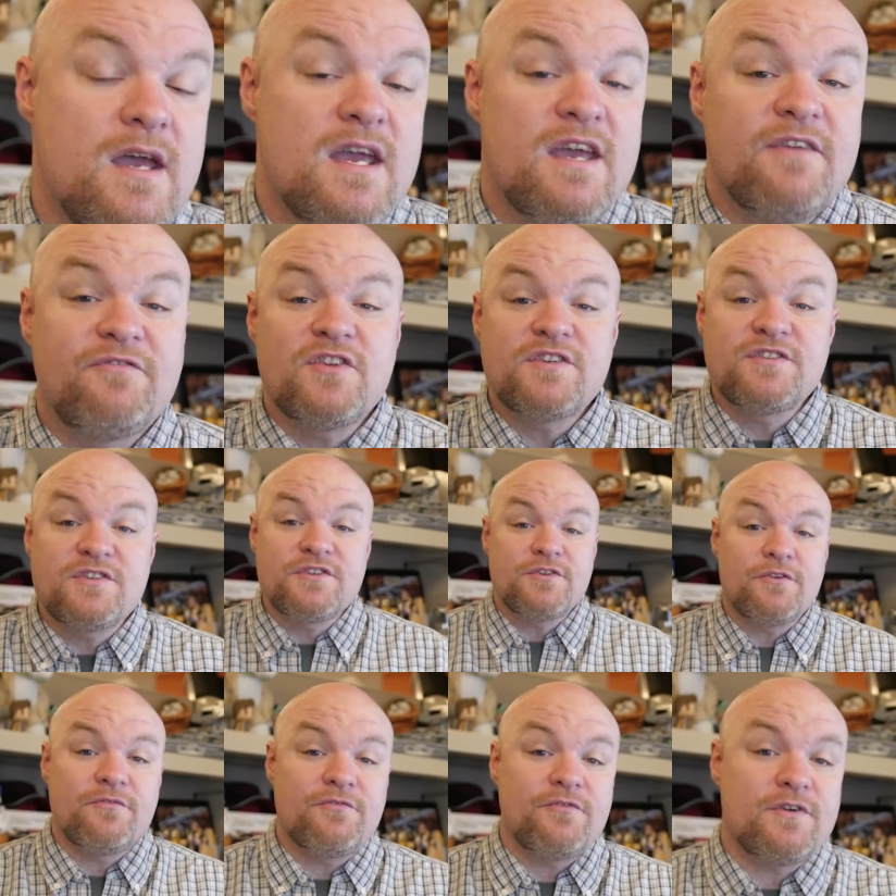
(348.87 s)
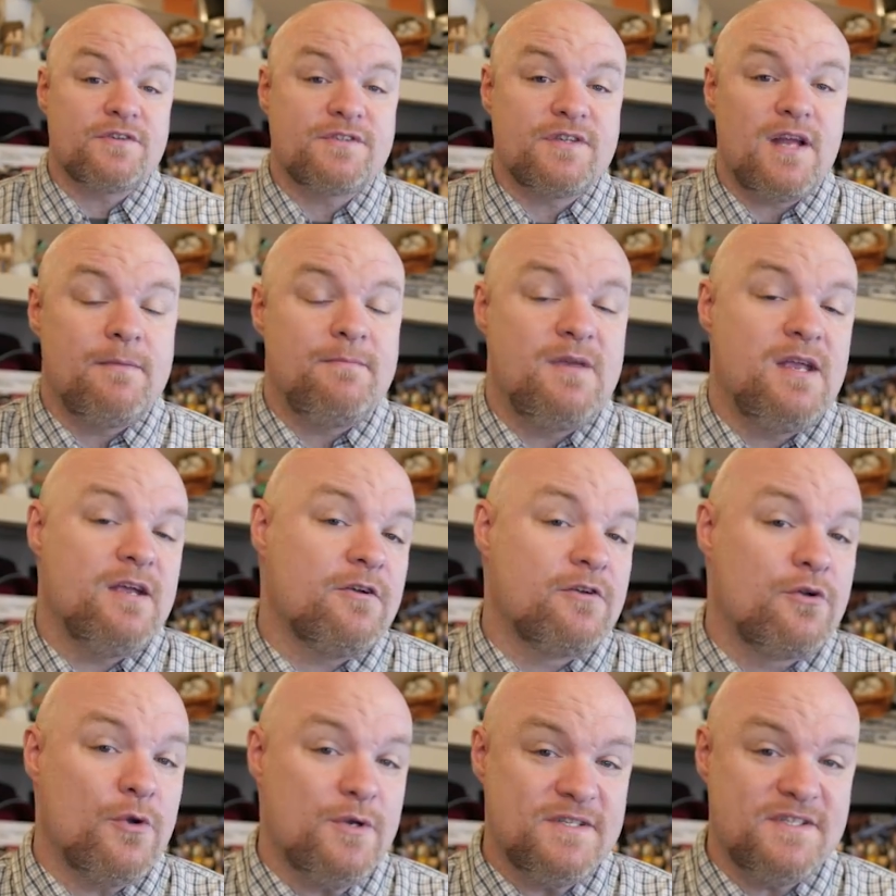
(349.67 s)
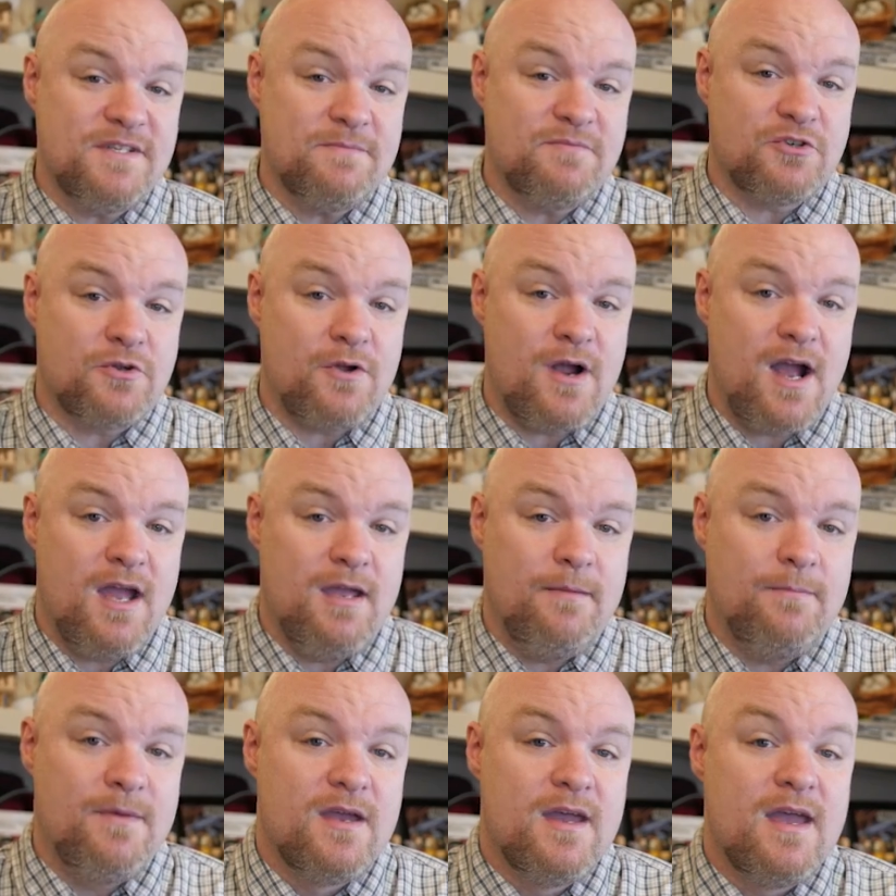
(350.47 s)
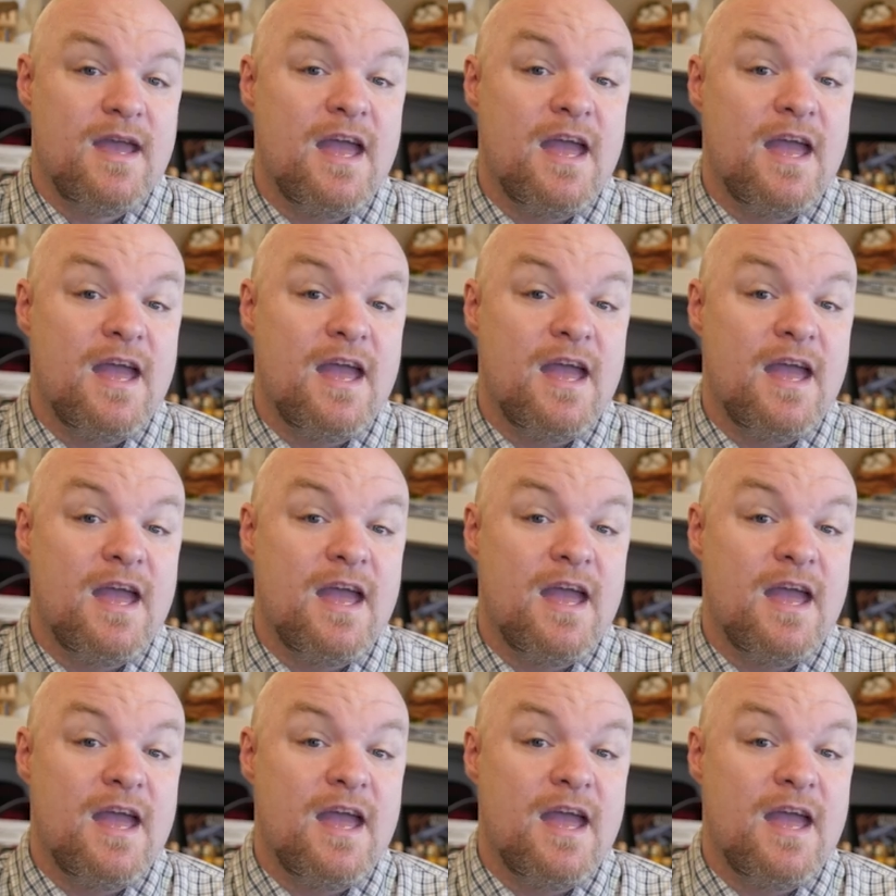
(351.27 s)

If this is your first time here, go ahead and subscribe.